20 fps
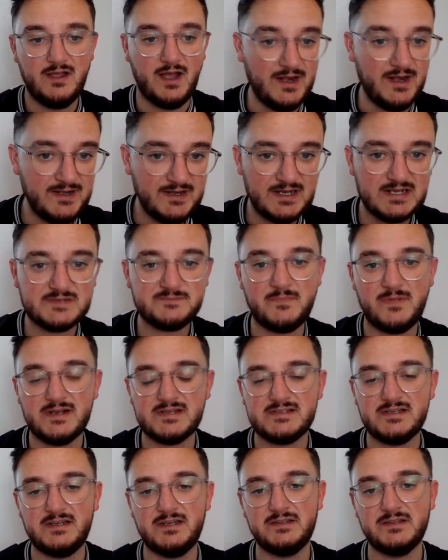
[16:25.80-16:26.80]
and against Man
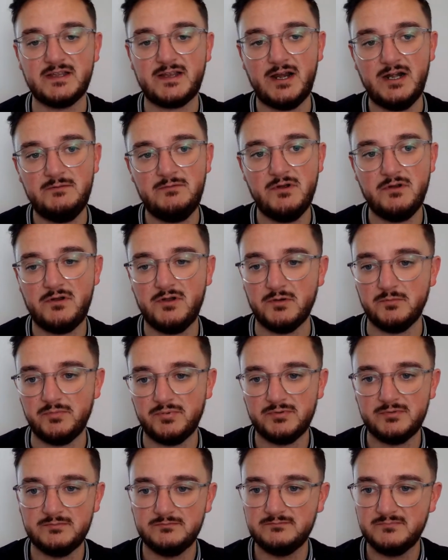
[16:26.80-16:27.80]
City in the Carabao Cup,
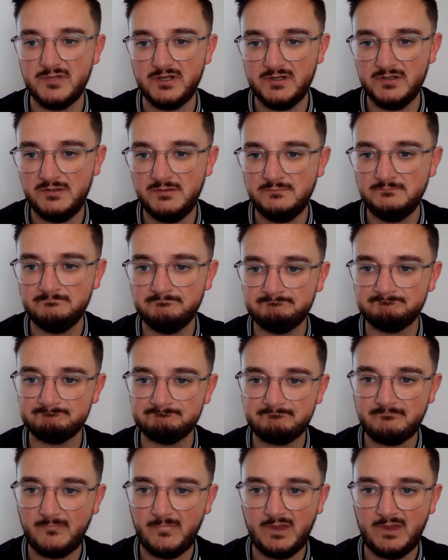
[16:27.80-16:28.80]
you know?
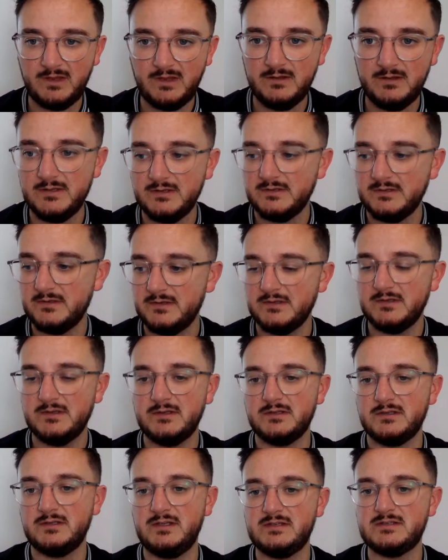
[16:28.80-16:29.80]

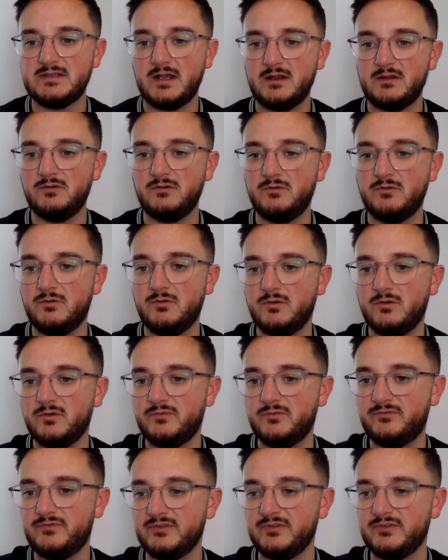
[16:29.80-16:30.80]
He's like awful
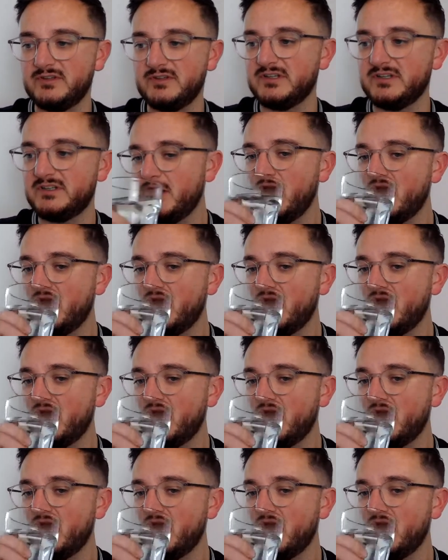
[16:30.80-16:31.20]
today.